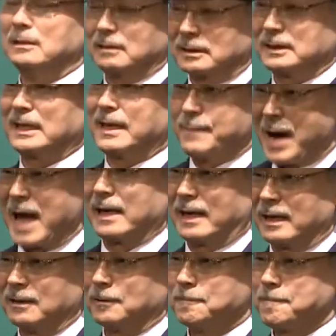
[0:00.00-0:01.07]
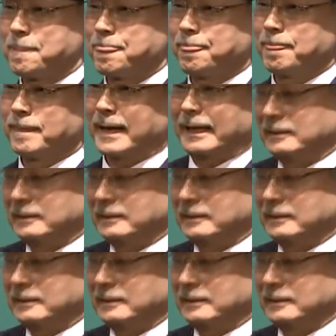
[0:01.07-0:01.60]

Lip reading: You don't use a lot of them.